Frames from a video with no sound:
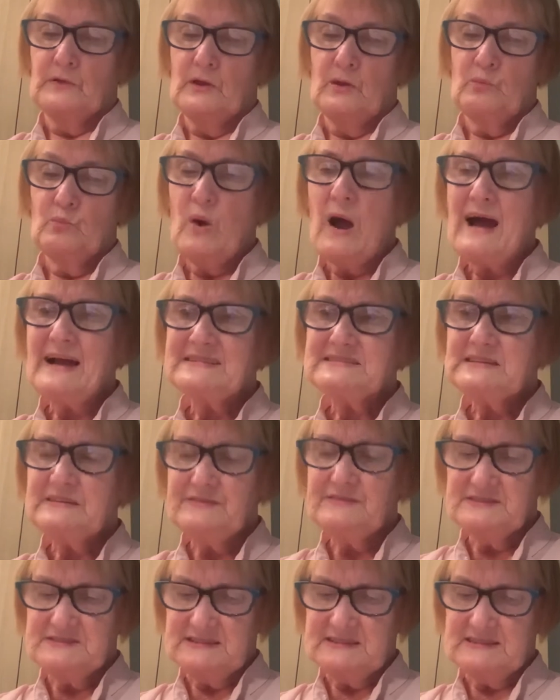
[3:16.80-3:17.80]
What
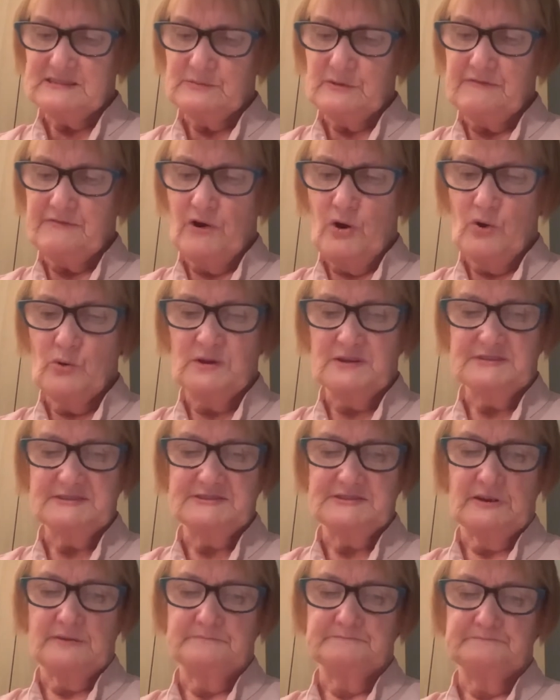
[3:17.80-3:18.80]
activities are we focused
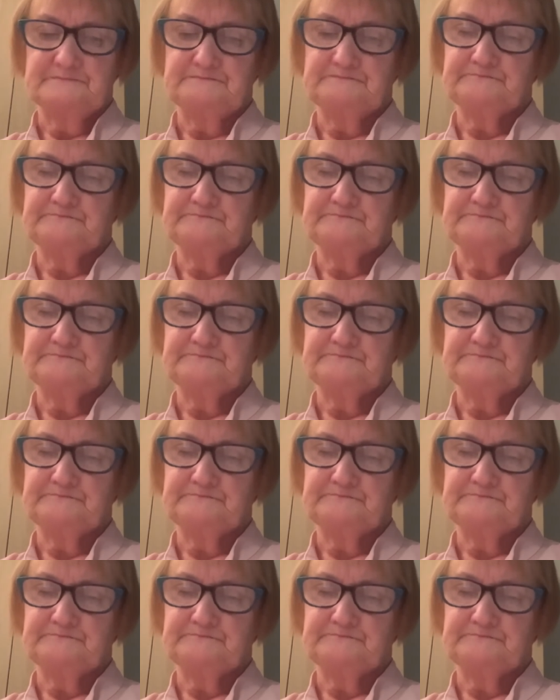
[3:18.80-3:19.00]
on?